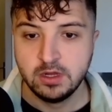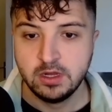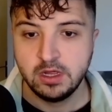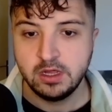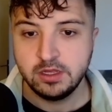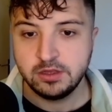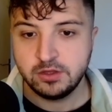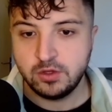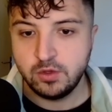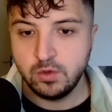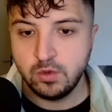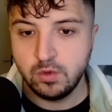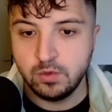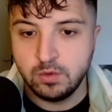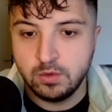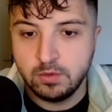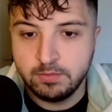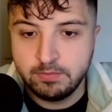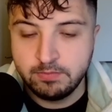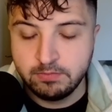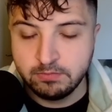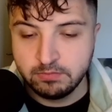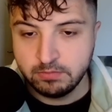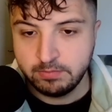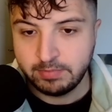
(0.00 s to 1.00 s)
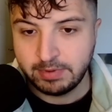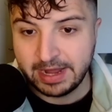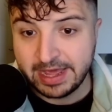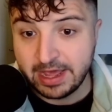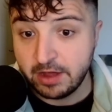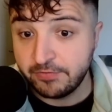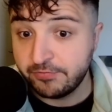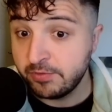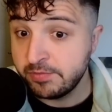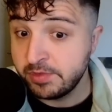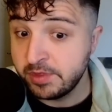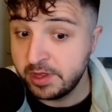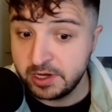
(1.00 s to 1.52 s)
to play her
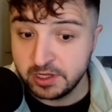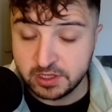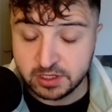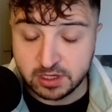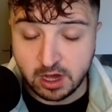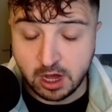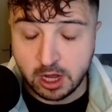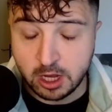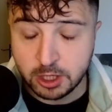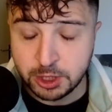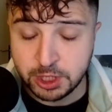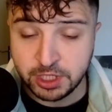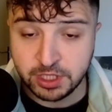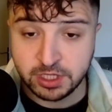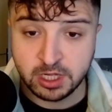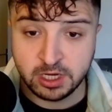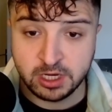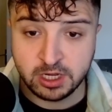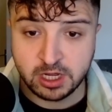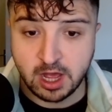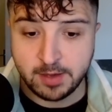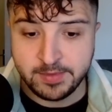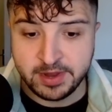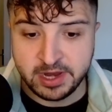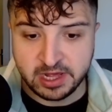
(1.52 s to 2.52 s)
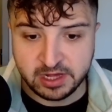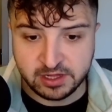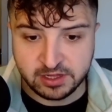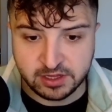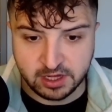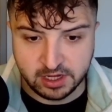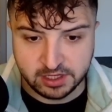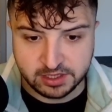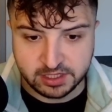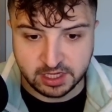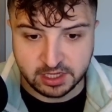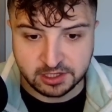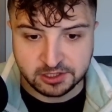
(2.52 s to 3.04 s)
from the discard. She's going to come in
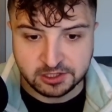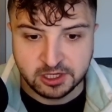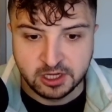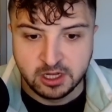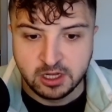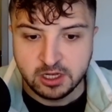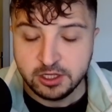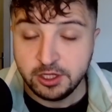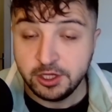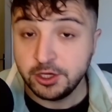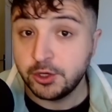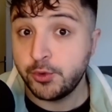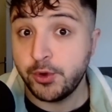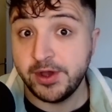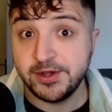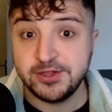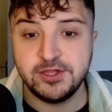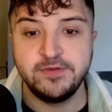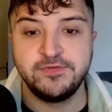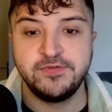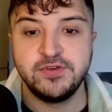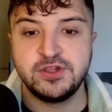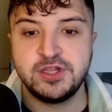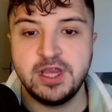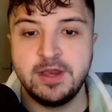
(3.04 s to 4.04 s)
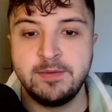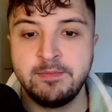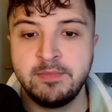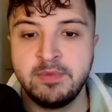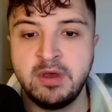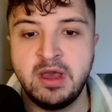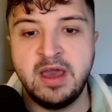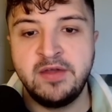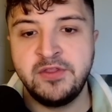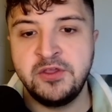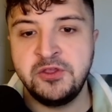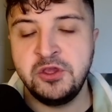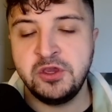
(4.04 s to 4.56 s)
exerted. You quest if you're Simba,
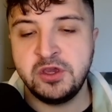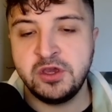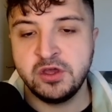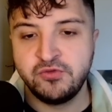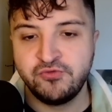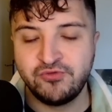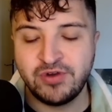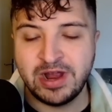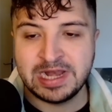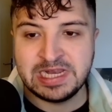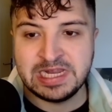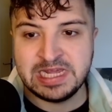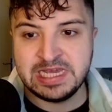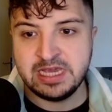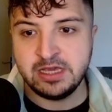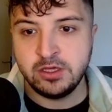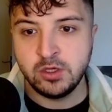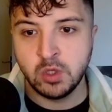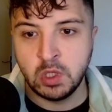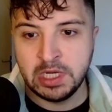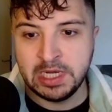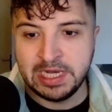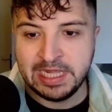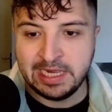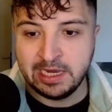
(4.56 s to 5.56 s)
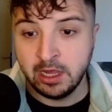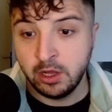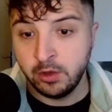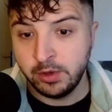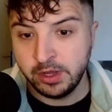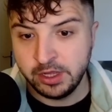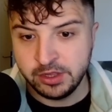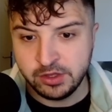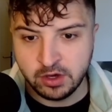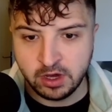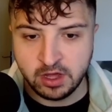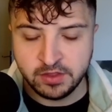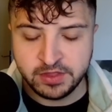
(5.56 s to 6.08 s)
and then you can ready your Lilo and
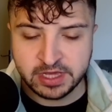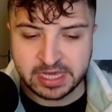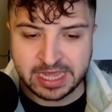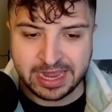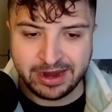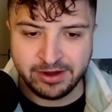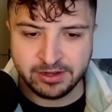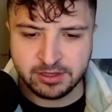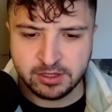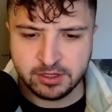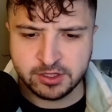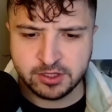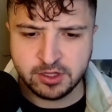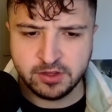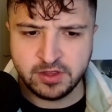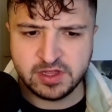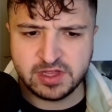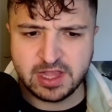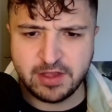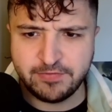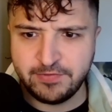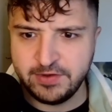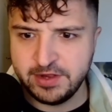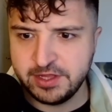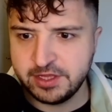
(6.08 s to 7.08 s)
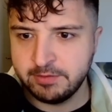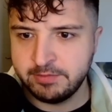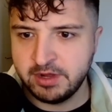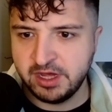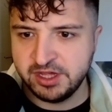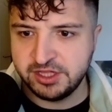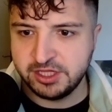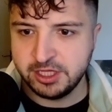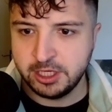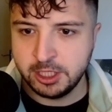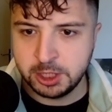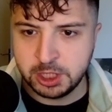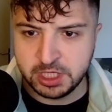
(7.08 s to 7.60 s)
your other characters. So there's definitely some nice
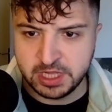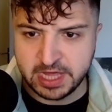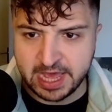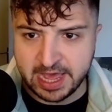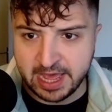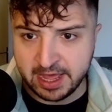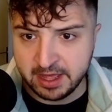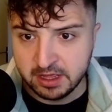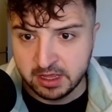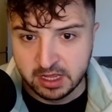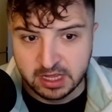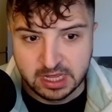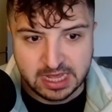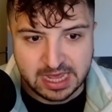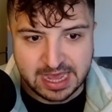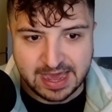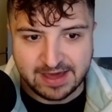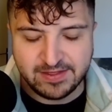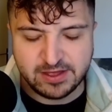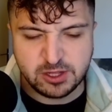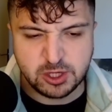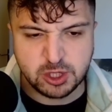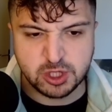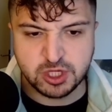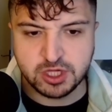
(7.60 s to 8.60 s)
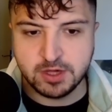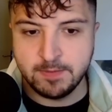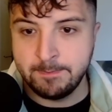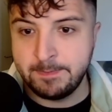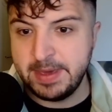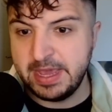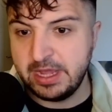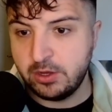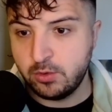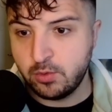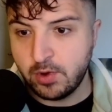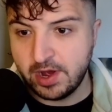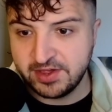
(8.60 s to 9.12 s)
synergy there. And then just some big
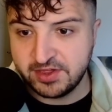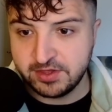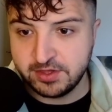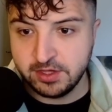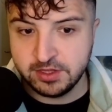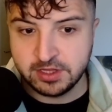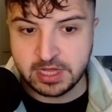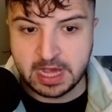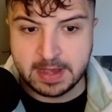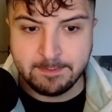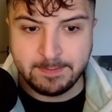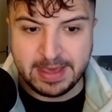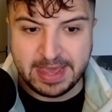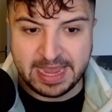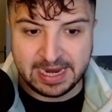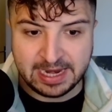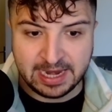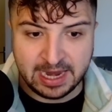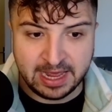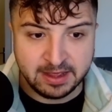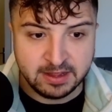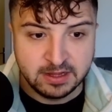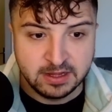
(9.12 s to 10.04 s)
questers like Piglet.